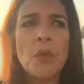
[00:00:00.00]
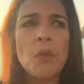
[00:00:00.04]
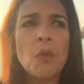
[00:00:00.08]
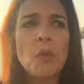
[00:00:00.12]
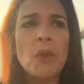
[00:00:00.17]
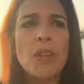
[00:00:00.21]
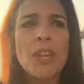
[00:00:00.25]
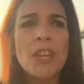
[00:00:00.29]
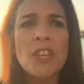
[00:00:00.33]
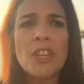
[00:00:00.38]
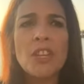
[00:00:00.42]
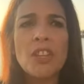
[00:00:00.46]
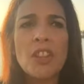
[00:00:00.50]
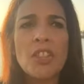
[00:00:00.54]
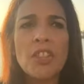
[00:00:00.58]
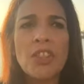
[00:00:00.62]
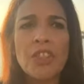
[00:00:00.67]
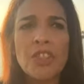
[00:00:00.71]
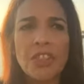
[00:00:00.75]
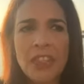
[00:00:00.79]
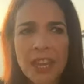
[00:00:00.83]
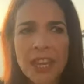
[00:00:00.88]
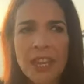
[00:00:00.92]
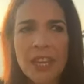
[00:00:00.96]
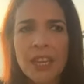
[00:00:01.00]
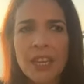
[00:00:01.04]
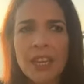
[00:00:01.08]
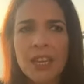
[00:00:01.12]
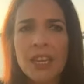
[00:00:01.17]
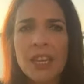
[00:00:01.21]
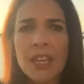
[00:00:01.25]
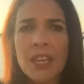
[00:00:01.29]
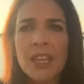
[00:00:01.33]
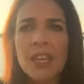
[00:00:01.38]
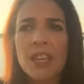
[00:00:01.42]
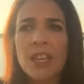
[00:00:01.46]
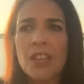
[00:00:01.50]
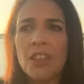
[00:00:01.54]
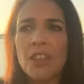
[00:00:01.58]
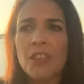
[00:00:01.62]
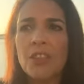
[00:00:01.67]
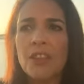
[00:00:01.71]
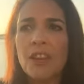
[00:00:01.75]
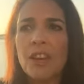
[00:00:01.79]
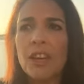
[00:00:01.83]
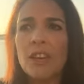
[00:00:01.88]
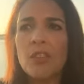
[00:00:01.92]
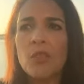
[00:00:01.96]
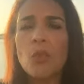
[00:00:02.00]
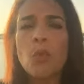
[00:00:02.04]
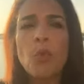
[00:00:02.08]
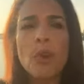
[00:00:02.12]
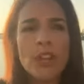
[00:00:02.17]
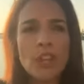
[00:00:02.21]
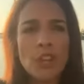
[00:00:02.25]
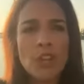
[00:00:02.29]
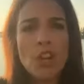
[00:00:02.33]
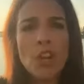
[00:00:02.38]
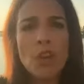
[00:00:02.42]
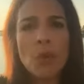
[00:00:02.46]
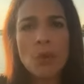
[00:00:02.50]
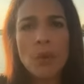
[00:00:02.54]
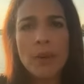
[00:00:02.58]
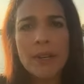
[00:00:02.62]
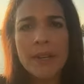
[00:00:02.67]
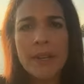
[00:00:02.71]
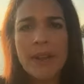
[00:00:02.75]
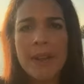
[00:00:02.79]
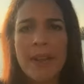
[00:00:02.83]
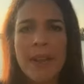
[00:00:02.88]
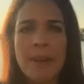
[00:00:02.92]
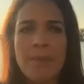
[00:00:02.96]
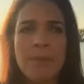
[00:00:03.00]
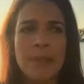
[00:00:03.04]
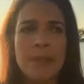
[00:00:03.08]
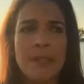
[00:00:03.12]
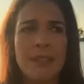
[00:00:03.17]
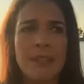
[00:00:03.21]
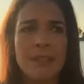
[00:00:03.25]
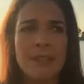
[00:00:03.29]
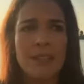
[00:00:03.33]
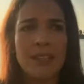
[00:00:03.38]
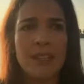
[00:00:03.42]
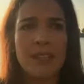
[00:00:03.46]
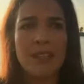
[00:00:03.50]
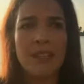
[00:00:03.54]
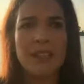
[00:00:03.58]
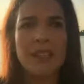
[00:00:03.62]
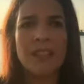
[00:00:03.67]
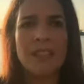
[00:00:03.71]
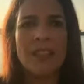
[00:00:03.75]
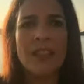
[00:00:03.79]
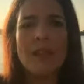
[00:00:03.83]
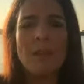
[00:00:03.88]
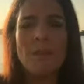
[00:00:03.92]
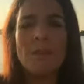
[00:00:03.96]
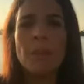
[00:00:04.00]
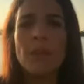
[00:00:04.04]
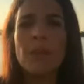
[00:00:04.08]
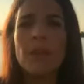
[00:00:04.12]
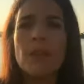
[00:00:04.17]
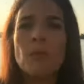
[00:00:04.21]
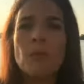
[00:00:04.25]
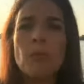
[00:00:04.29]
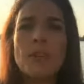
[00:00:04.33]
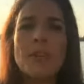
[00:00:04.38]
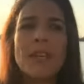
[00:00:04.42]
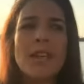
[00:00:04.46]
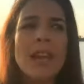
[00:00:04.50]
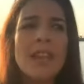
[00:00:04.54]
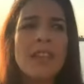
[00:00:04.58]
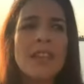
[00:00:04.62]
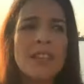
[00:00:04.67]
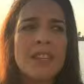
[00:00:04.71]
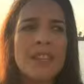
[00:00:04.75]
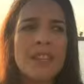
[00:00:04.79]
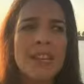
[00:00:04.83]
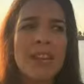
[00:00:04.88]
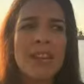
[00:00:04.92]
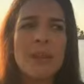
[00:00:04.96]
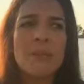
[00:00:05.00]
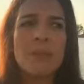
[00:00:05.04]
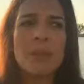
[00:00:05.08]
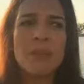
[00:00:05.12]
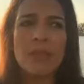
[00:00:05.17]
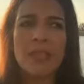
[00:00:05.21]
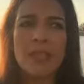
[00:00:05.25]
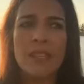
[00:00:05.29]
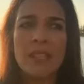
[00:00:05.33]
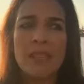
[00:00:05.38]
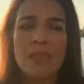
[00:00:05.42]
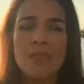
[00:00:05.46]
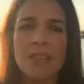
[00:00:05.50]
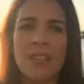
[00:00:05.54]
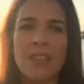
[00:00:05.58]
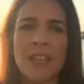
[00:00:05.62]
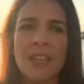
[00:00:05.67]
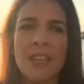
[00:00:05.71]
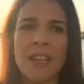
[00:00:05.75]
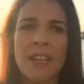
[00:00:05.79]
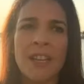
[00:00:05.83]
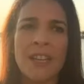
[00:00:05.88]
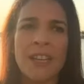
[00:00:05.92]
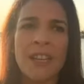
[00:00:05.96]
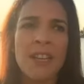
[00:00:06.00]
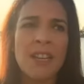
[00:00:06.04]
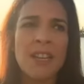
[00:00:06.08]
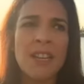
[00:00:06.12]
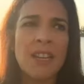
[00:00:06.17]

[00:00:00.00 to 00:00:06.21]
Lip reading: we think that we know what happiness is, but in reality, I believe that